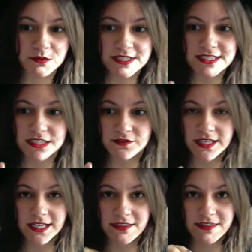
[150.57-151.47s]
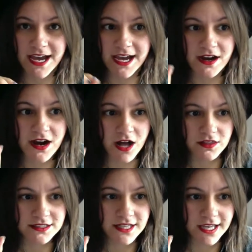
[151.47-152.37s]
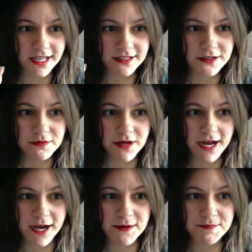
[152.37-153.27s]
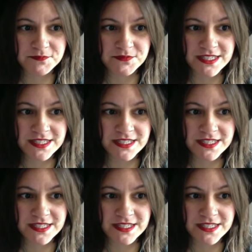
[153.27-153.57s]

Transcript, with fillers: receiving that holiday, um,